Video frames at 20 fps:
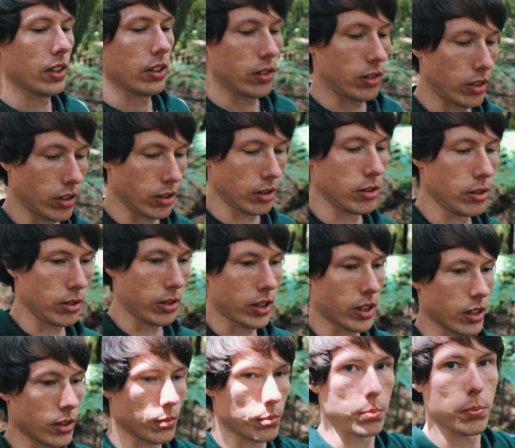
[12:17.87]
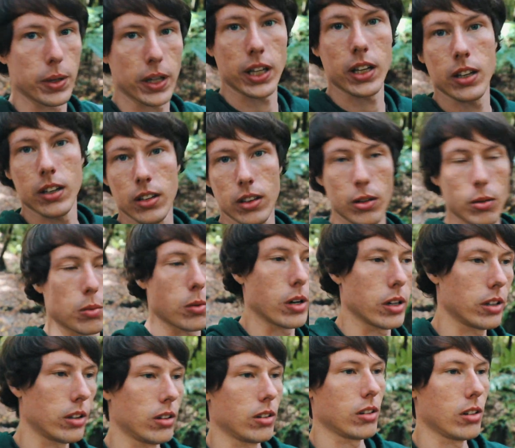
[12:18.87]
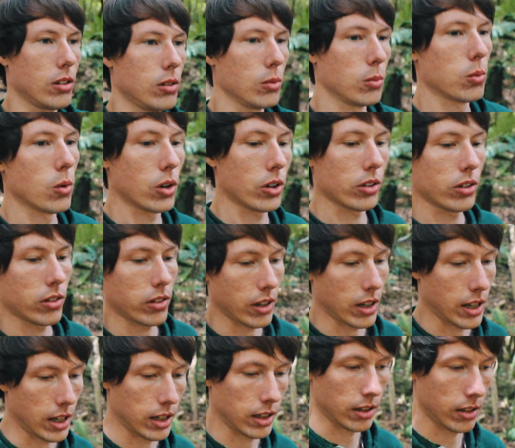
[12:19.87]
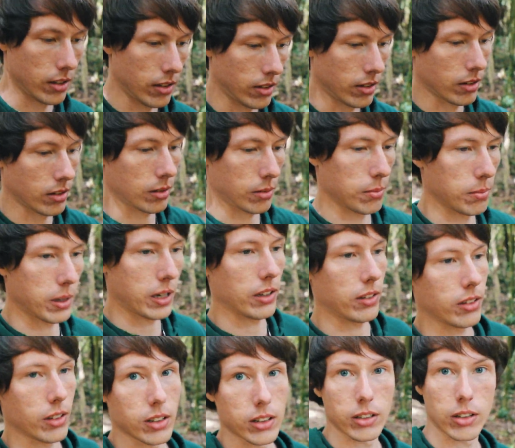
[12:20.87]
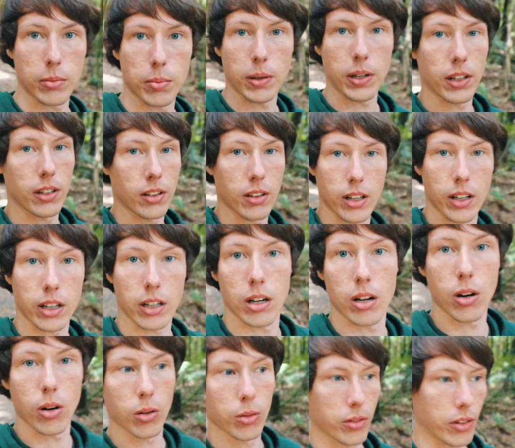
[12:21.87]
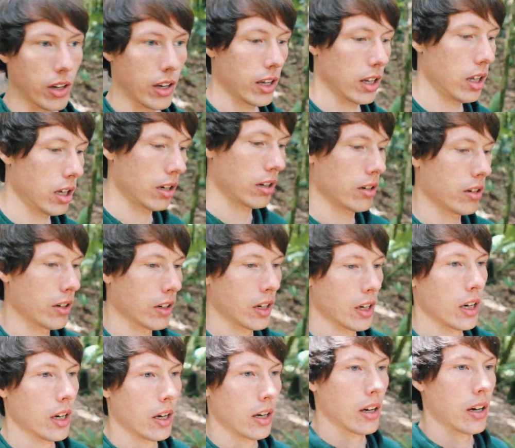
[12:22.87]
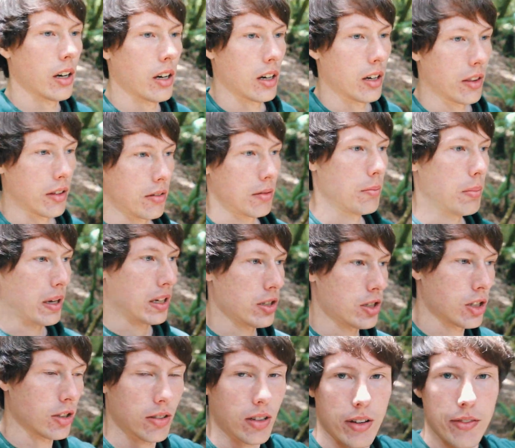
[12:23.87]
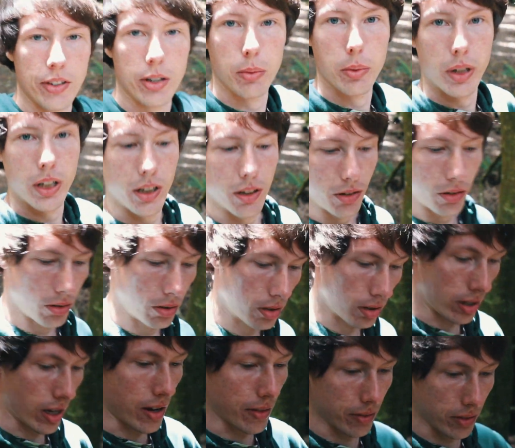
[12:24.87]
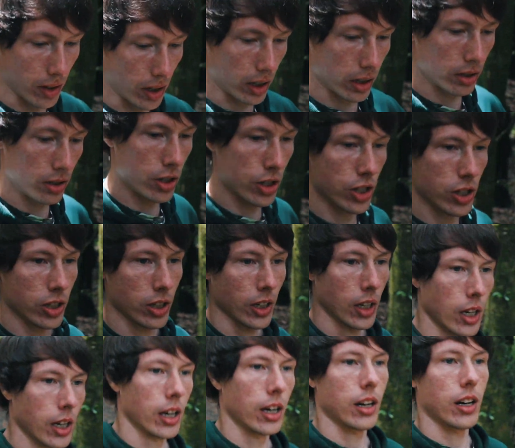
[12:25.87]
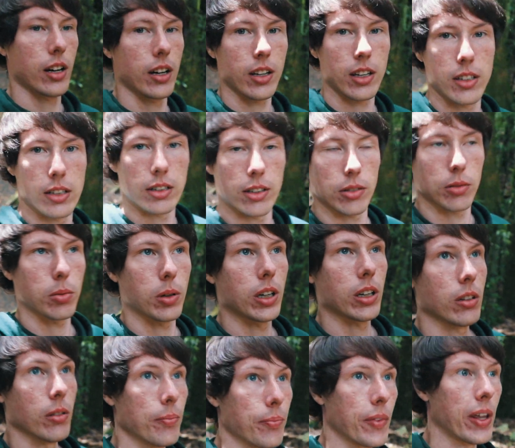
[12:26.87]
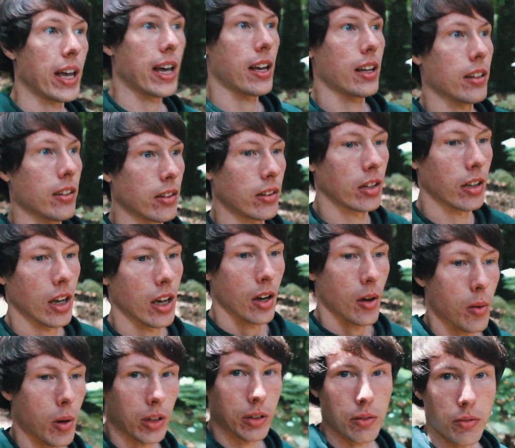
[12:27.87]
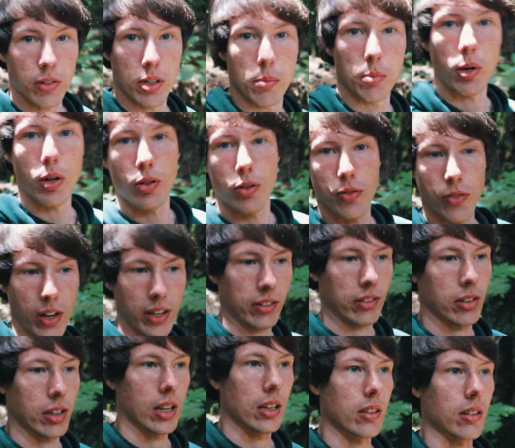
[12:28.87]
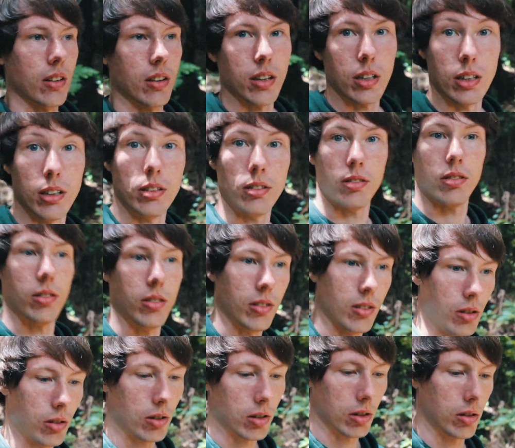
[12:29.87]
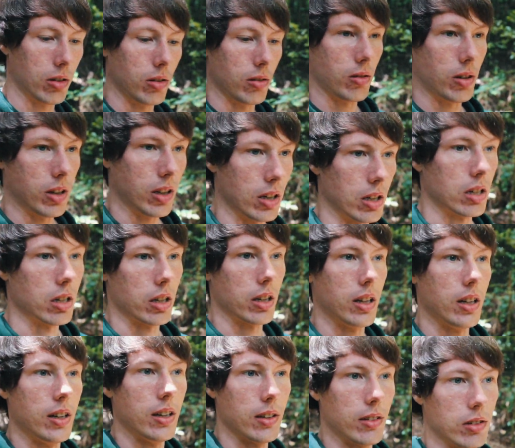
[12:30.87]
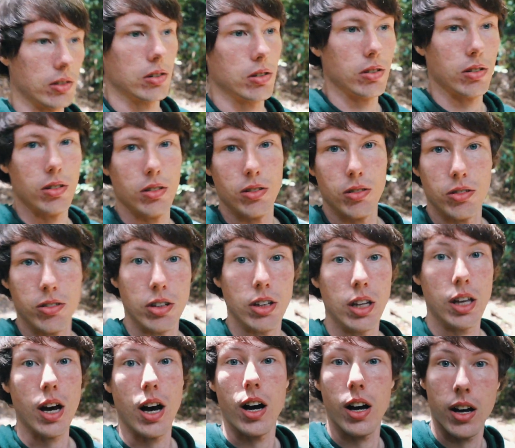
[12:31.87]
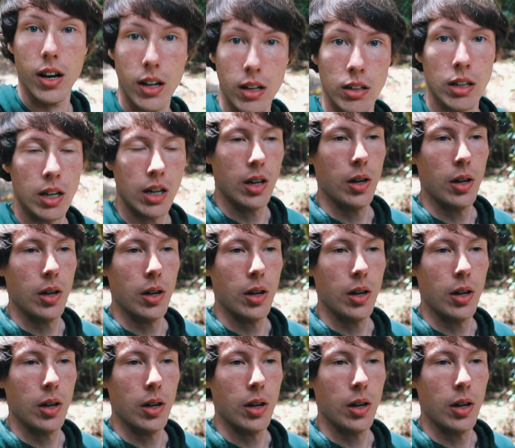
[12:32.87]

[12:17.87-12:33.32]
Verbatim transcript: So you can pick the one you want and uh, basically spend like a whole day here. Uh, there are benches everywhere, so you can have lunch uh, here as well. And one of the most fascinating things you can do here is to see kaka,